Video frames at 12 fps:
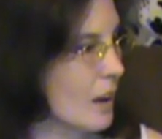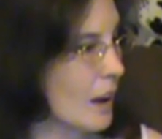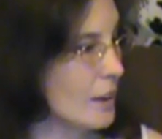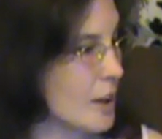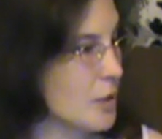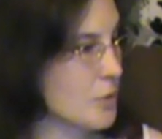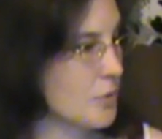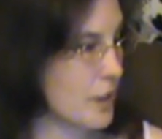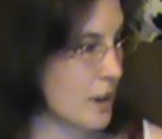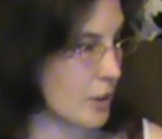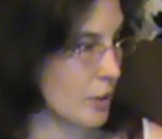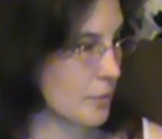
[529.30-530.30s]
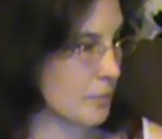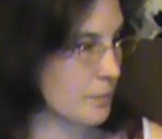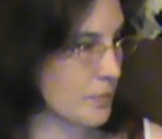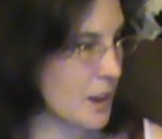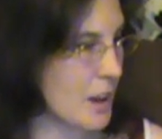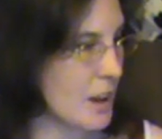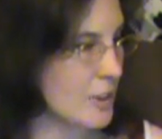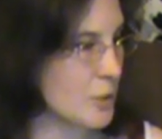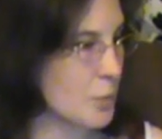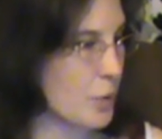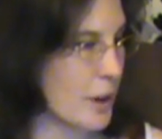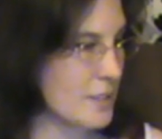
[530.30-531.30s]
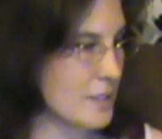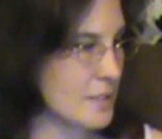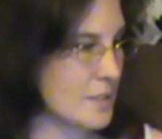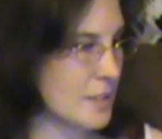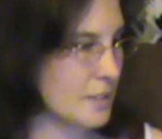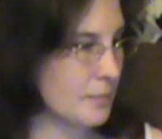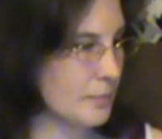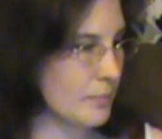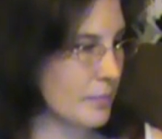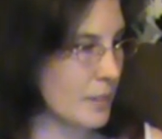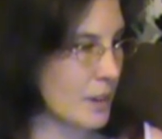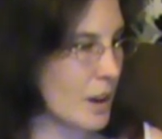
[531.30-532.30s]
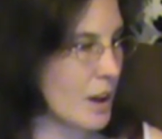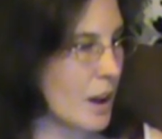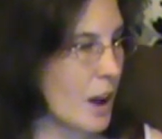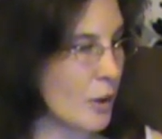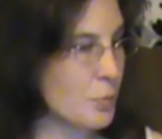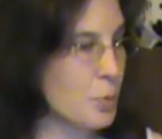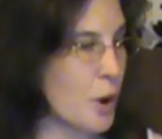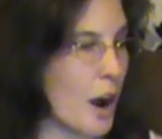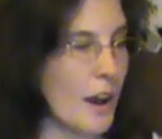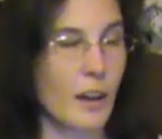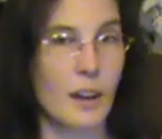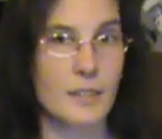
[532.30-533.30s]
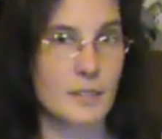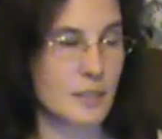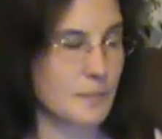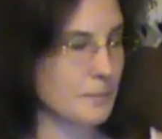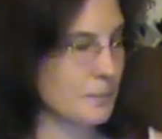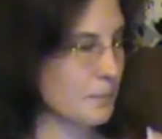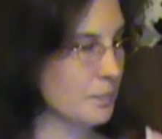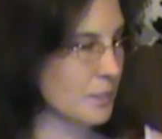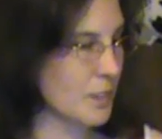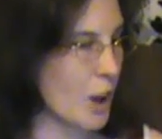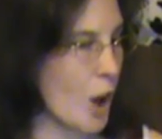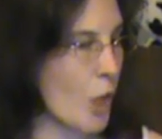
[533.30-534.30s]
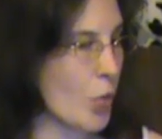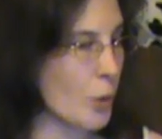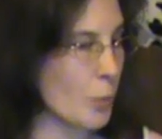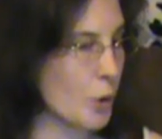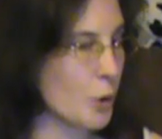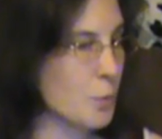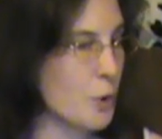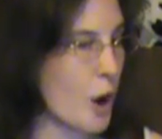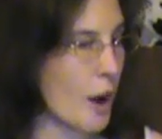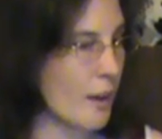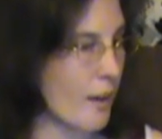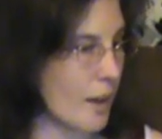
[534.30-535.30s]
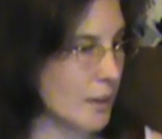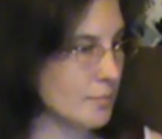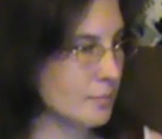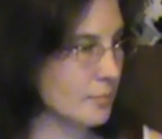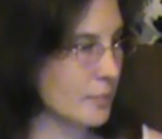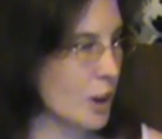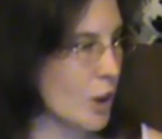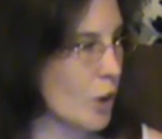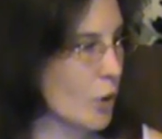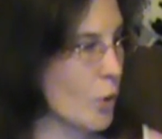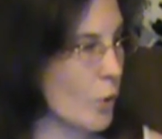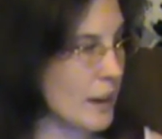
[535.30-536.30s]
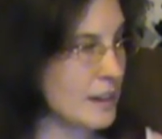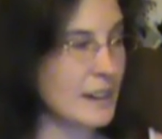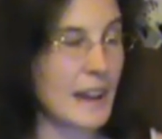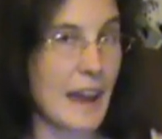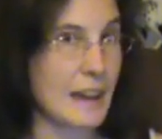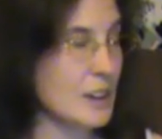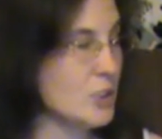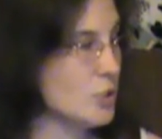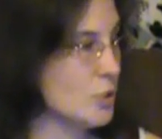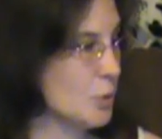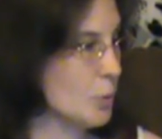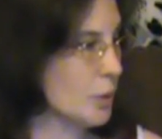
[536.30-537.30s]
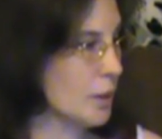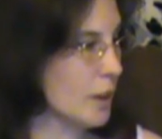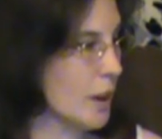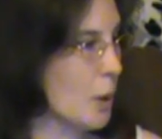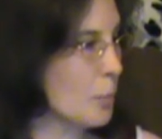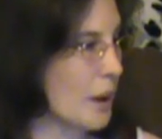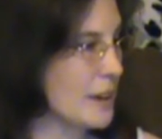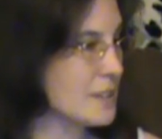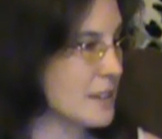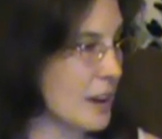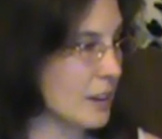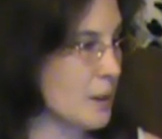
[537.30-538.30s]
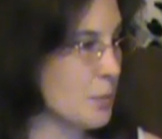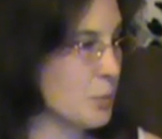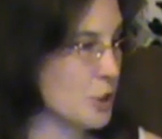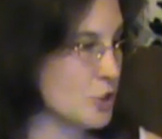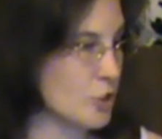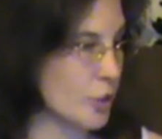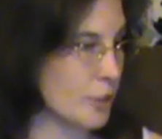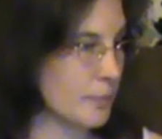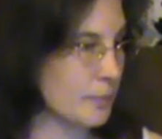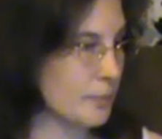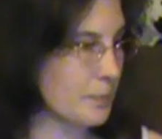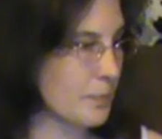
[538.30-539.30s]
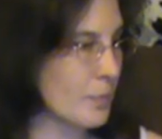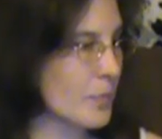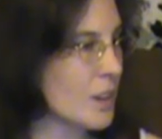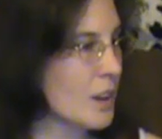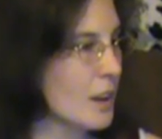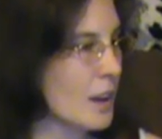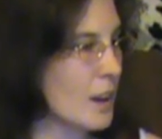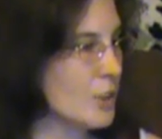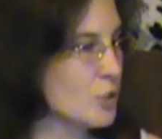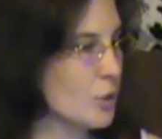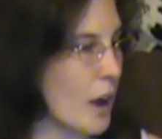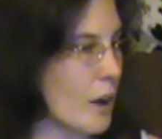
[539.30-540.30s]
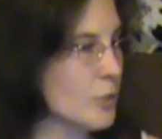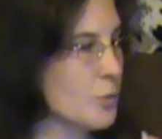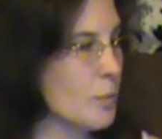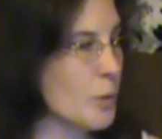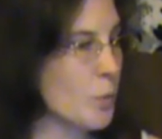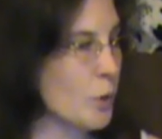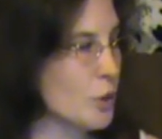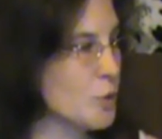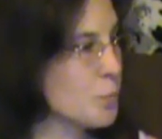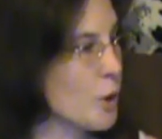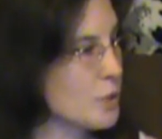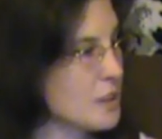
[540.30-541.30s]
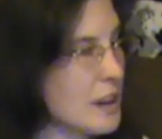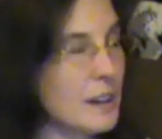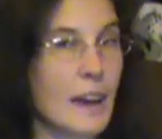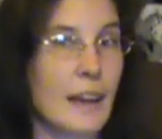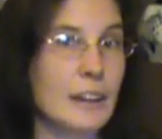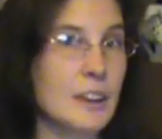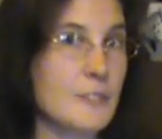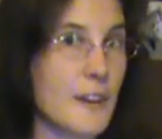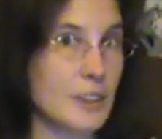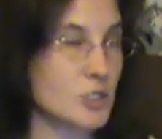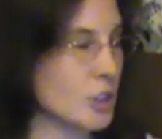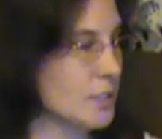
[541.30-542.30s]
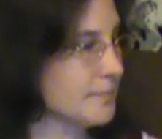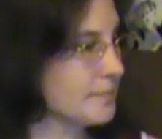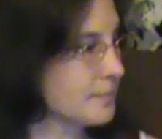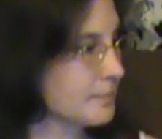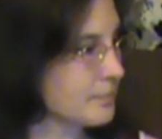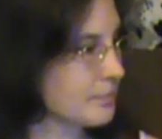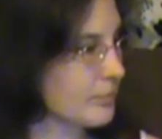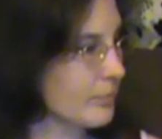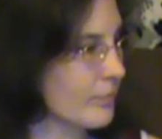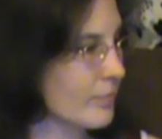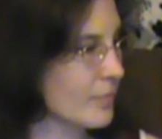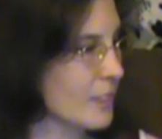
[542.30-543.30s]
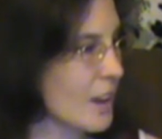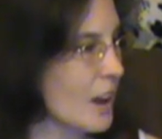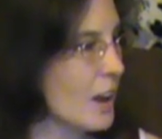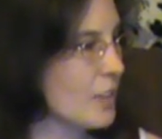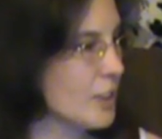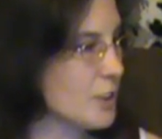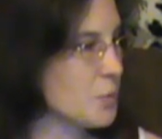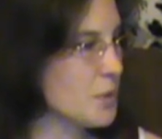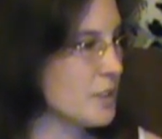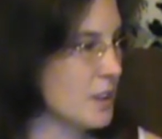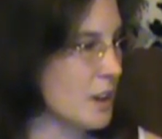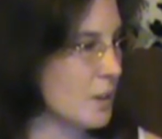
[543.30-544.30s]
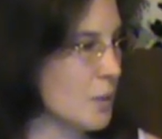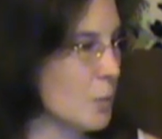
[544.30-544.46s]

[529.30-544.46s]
Another fear is the presence of prions. The word prion, coined in 82 by Stanley Prishner, is derived from the words protein and infection. This was seen